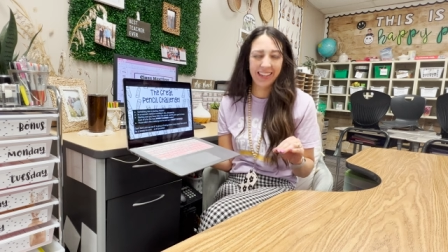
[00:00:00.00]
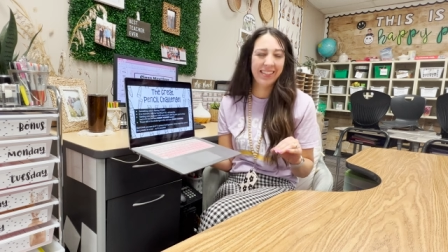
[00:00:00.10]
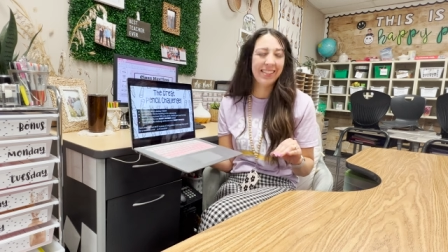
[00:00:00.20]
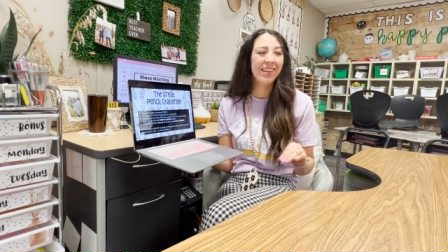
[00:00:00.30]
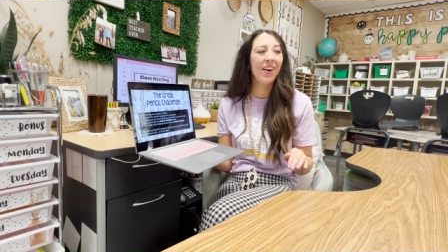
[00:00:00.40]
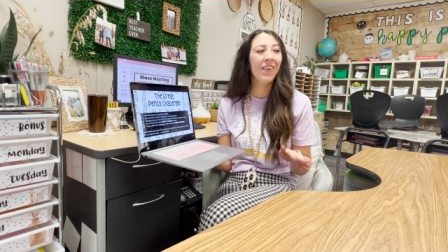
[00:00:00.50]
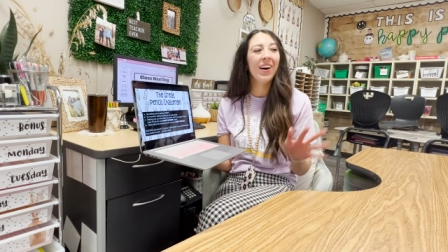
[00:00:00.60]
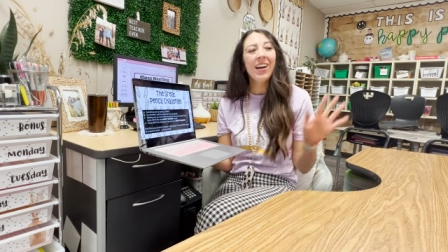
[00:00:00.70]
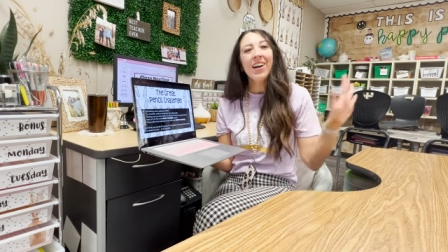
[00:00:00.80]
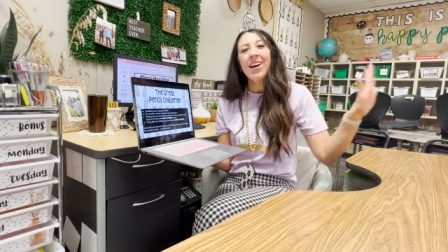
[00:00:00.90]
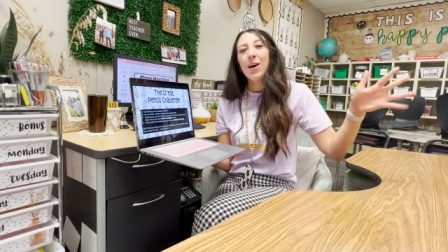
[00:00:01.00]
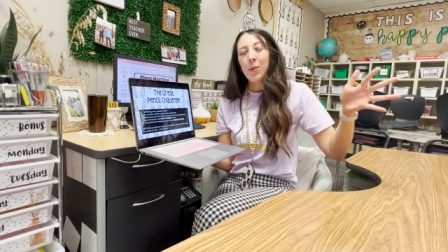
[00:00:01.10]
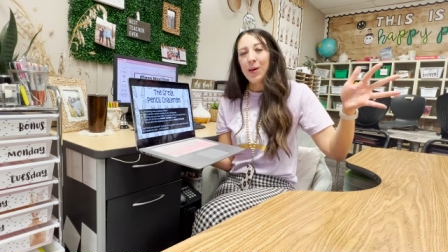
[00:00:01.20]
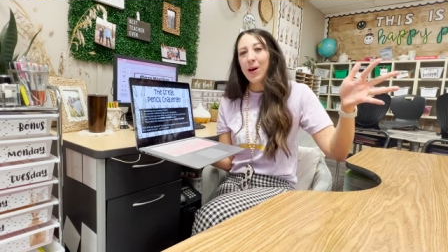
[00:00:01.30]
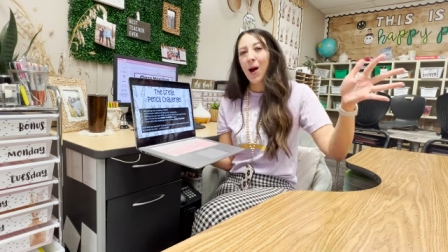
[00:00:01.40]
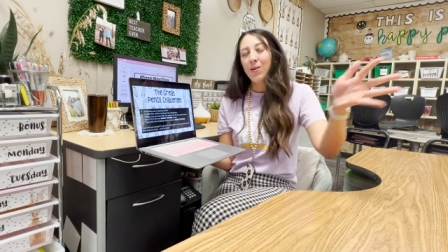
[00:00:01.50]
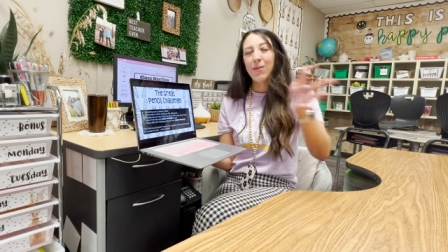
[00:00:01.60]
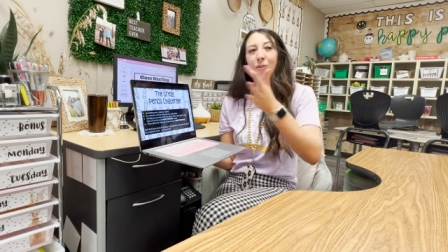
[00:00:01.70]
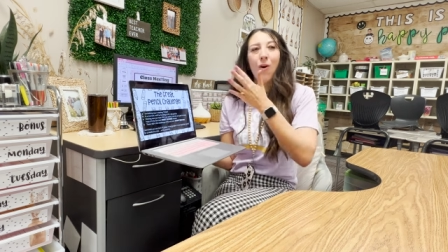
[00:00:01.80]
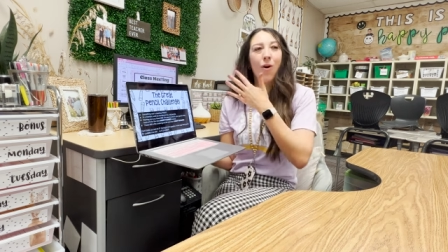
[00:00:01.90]
So we got rid
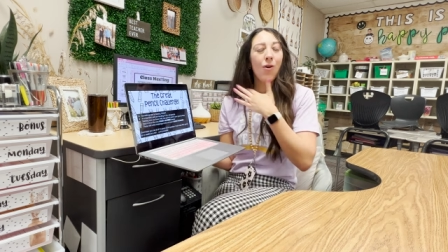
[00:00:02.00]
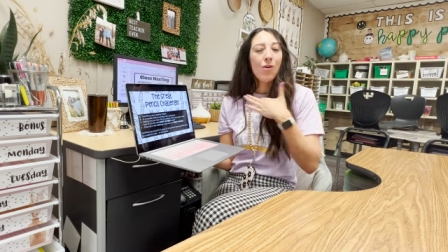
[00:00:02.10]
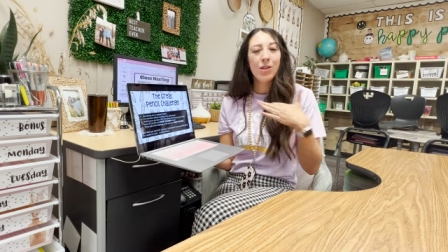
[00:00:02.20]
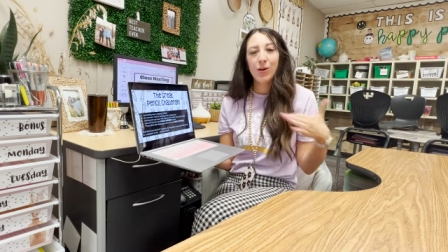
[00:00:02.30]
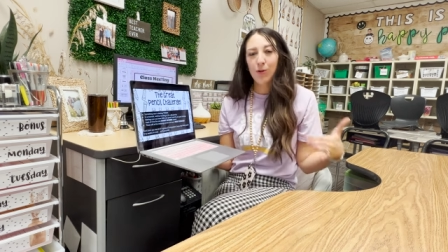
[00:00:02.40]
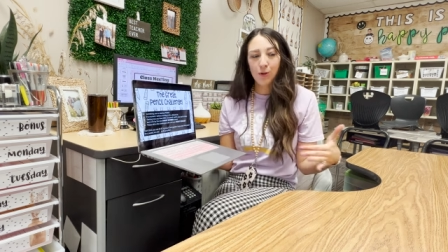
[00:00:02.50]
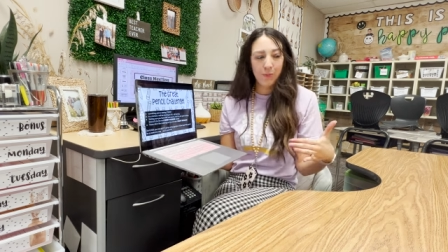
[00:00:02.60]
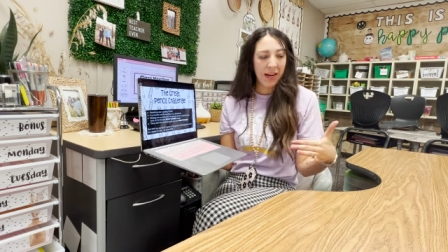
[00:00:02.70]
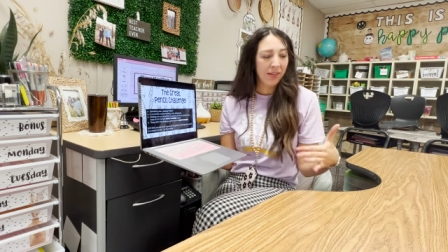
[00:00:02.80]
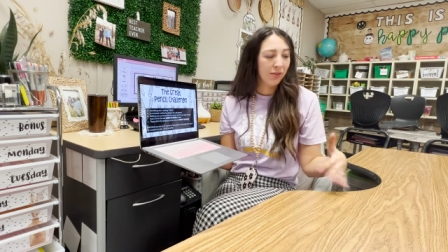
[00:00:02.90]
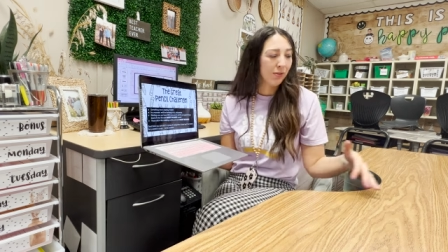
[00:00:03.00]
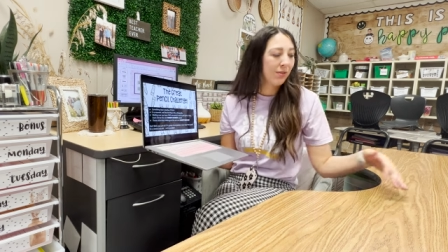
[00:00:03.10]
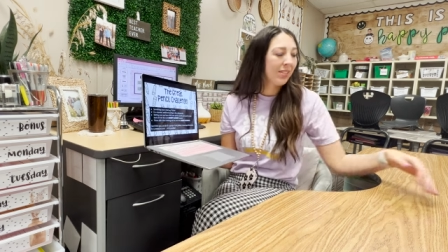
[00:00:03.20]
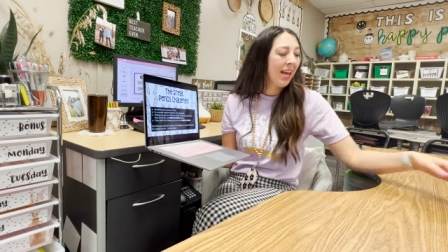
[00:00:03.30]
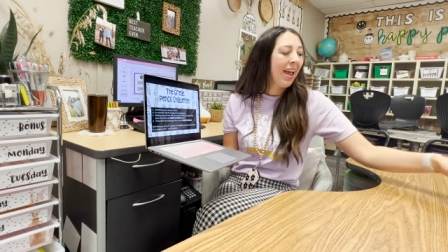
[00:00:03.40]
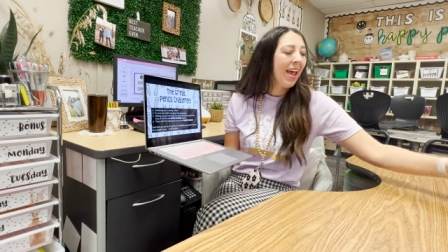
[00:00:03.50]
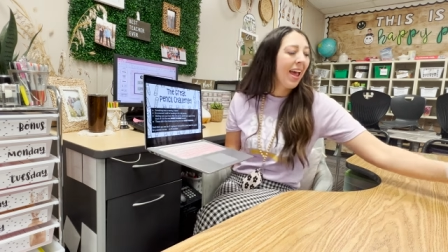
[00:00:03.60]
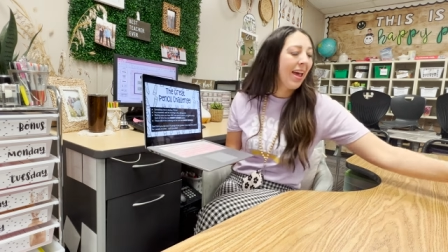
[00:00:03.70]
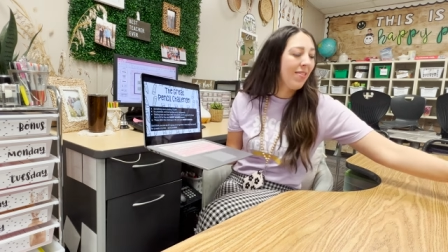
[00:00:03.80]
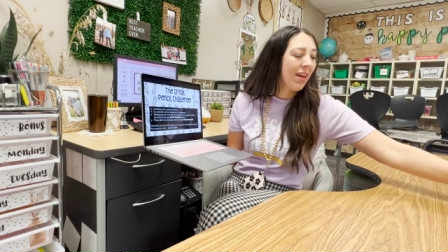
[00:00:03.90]
of all the old pencils
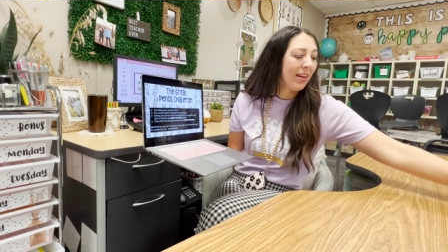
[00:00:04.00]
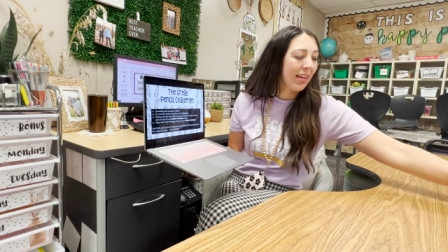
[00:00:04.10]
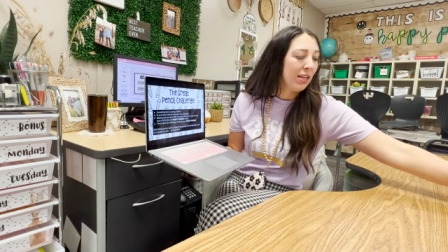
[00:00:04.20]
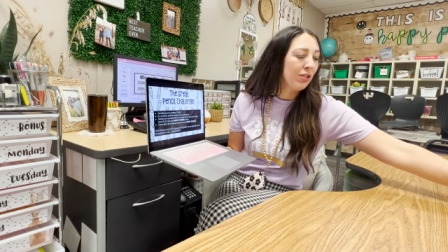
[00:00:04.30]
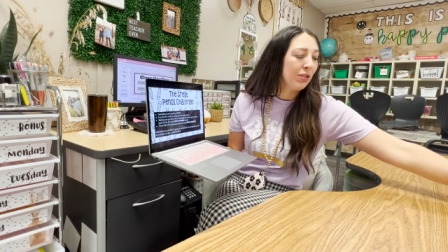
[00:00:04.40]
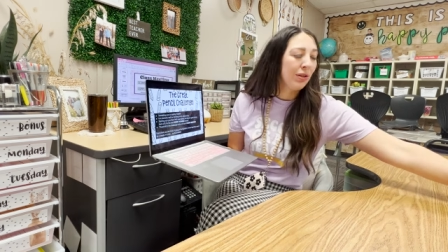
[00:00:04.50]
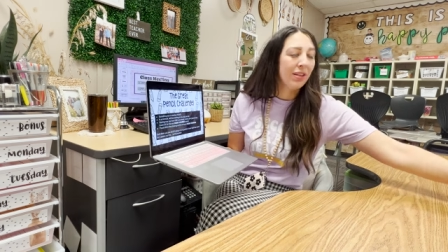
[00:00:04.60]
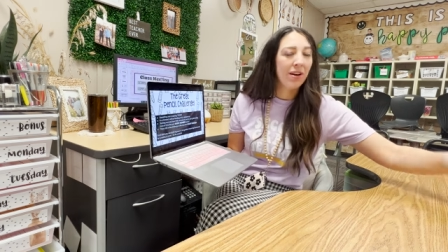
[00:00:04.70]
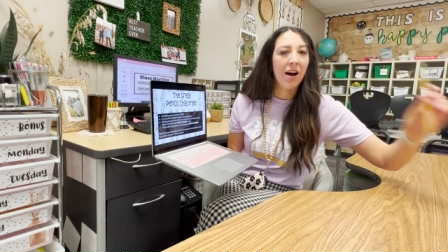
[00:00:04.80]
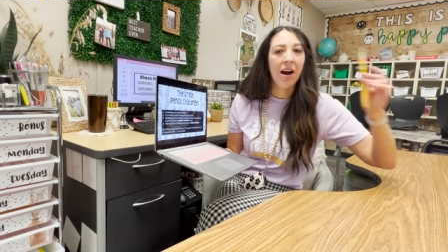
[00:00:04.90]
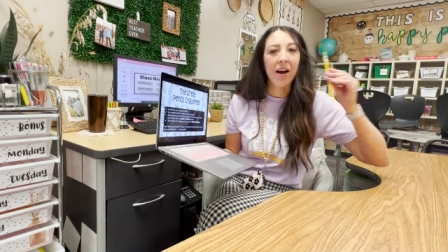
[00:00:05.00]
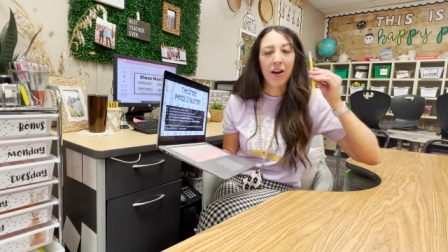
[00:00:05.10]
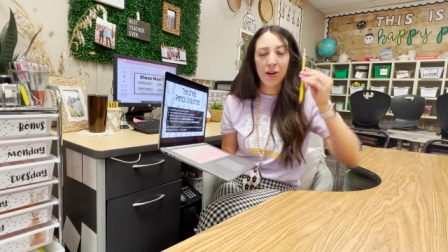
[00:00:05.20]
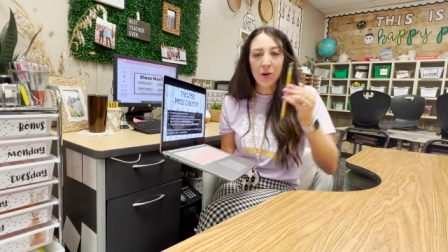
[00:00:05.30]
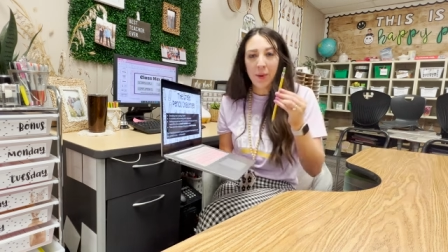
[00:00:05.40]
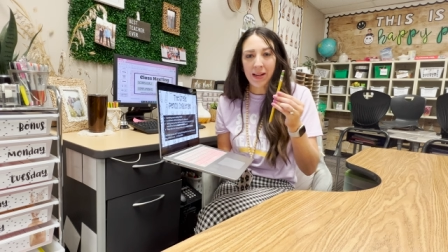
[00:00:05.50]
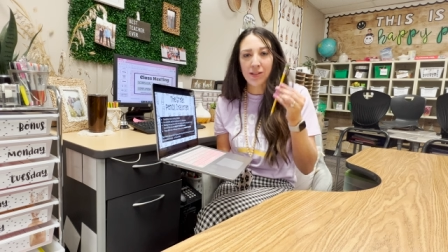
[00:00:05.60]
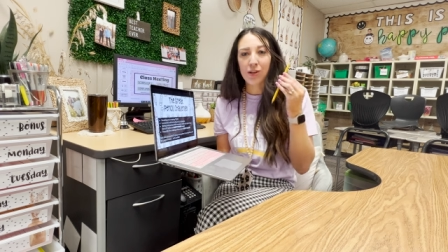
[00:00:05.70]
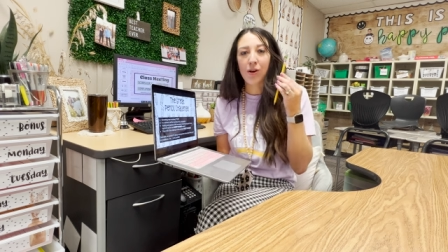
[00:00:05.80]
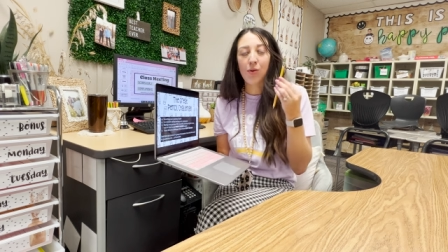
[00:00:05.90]
and then each student got a new
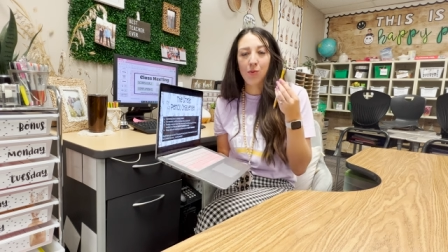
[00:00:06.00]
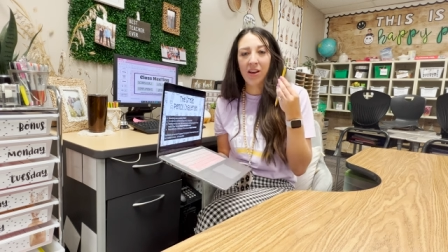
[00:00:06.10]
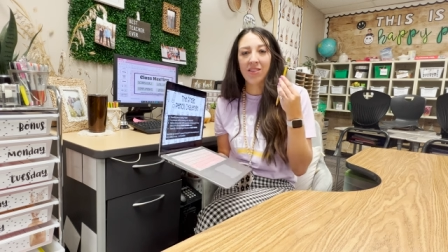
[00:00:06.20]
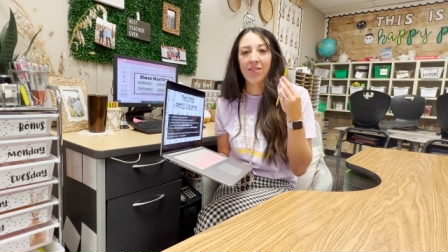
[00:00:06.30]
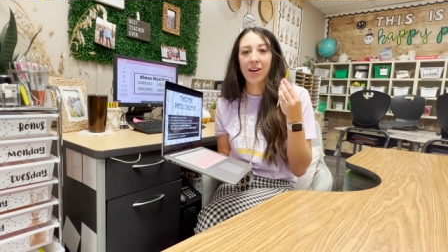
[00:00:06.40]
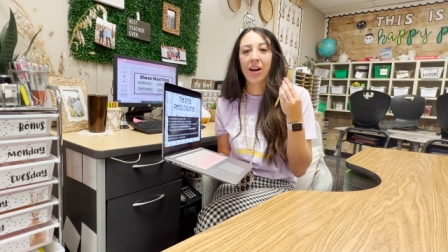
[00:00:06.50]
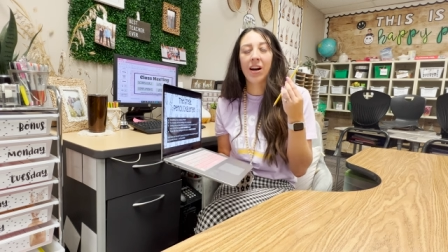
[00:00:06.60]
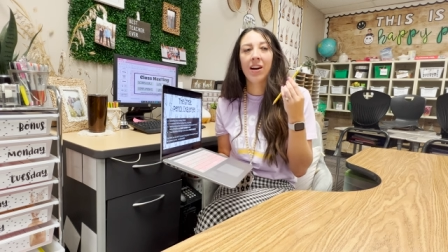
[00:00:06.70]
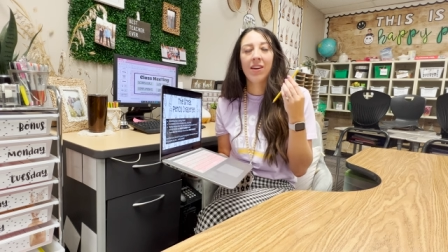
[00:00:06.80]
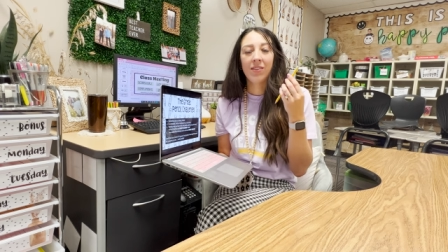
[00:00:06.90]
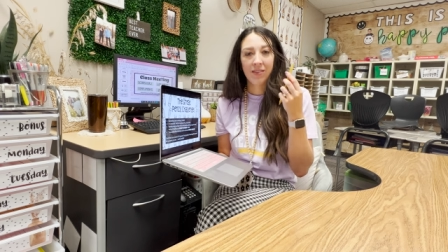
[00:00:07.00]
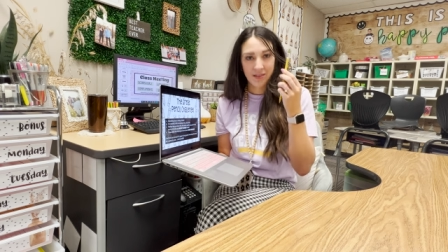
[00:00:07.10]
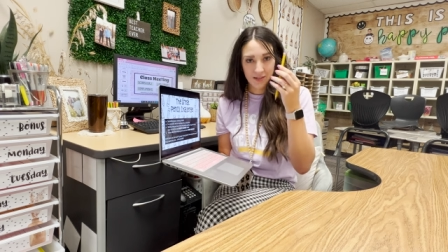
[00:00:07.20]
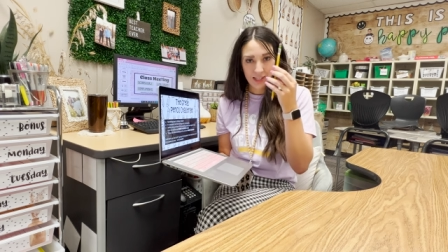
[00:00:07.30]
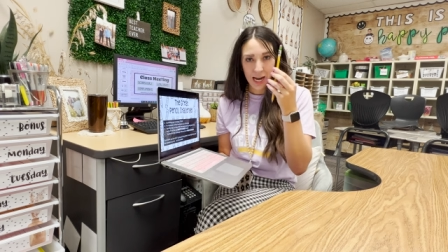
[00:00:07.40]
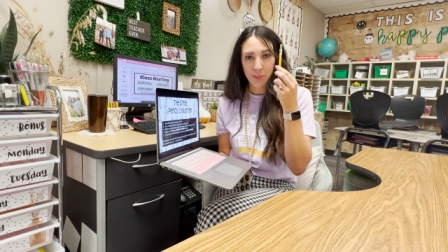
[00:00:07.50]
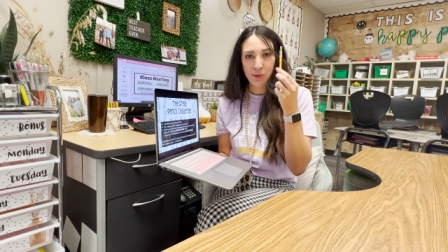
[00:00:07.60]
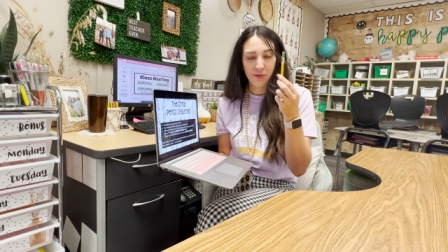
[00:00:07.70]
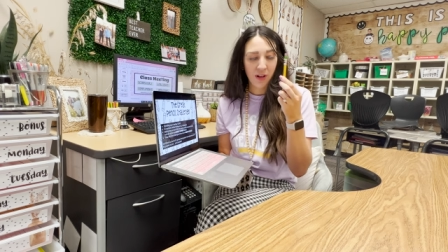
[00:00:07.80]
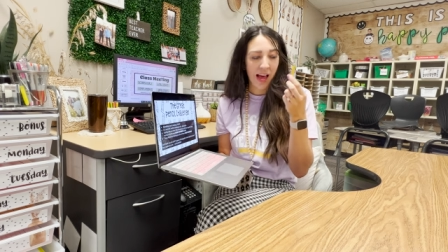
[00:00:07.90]
pencil with their taped
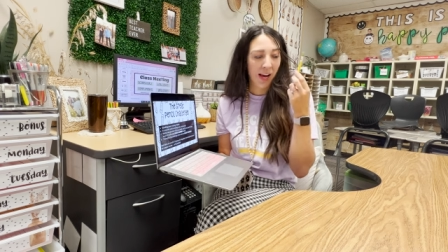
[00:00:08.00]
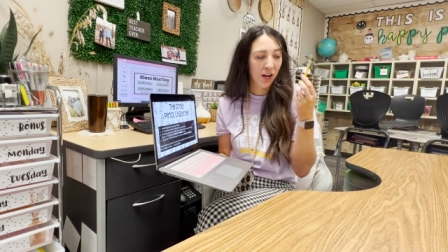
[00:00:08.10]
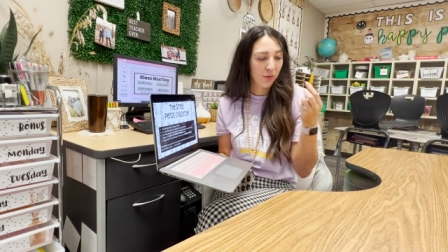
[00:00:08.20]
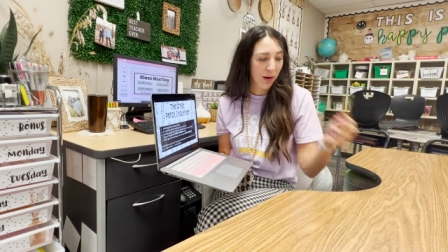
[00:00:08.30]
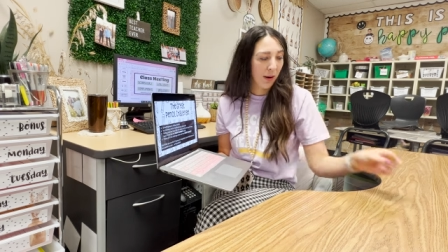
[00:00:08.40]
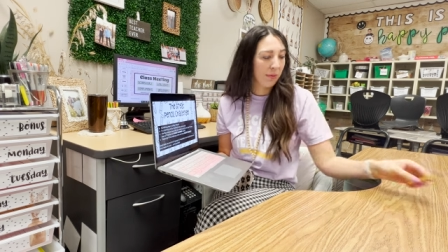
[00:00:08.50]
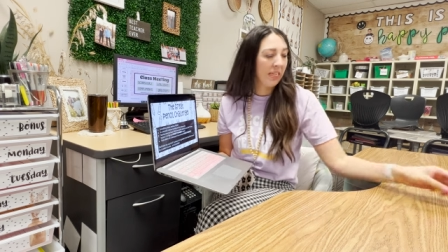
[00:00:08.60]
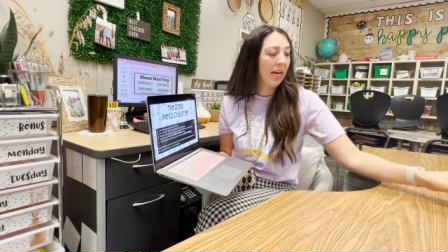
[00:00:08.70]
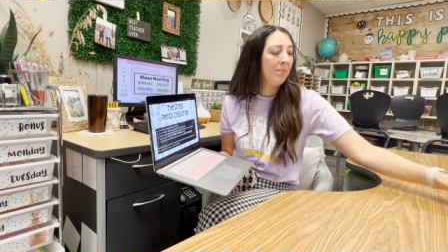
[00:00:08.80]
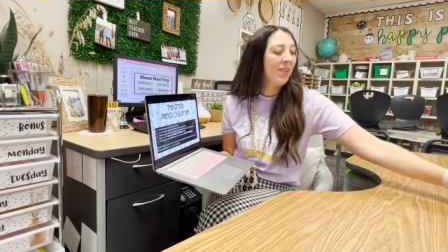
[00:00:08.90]
flag around it.